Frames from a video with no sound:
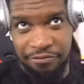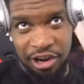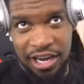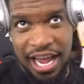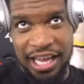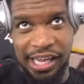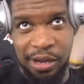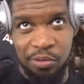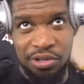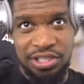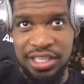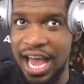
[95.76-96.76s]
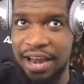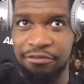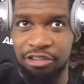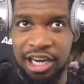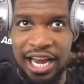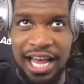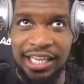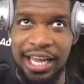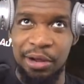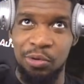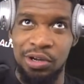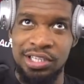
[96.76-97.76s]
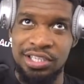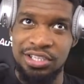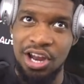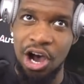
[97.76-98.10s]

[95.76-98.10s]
Not in front of the LA ones.